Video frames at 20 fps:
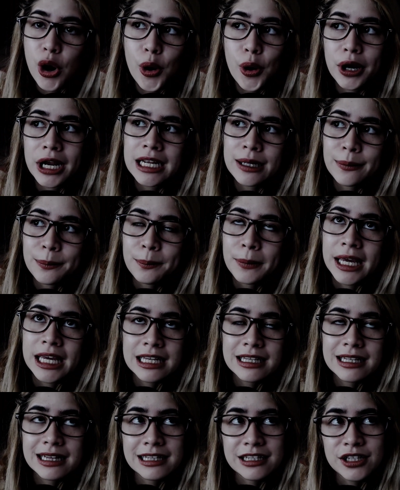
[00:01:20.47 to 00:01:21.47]
Or he'll
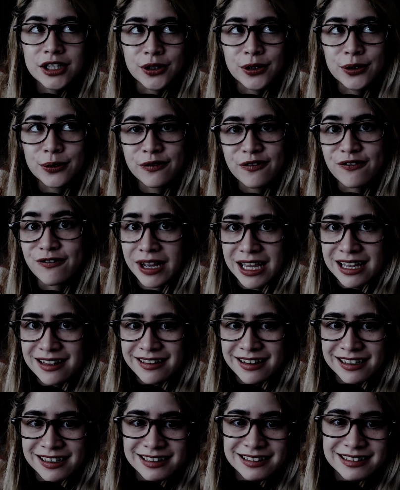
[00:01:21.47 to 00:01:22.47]
make, you know,
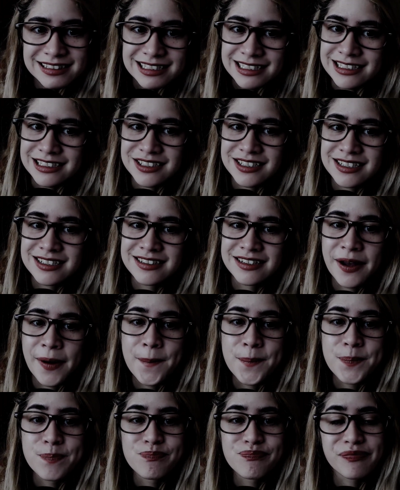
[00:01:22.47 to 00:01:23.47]
faces such as
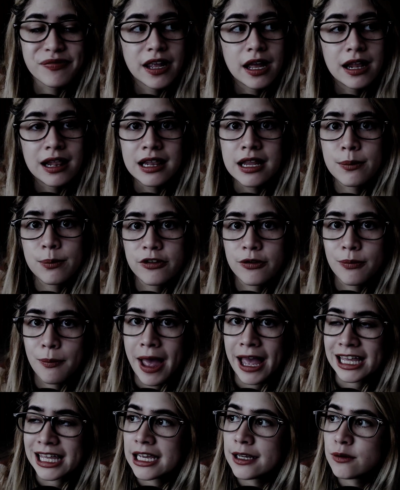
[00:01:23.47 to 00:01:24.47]
lip
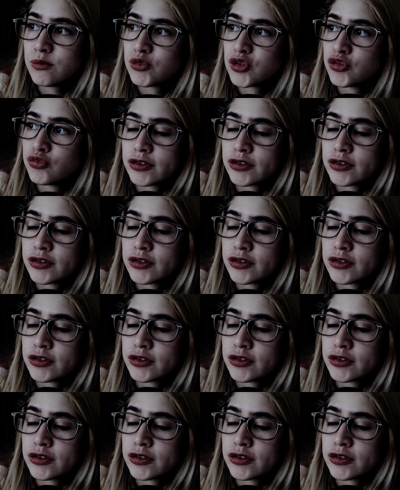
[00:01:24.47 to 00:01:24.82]
smacking.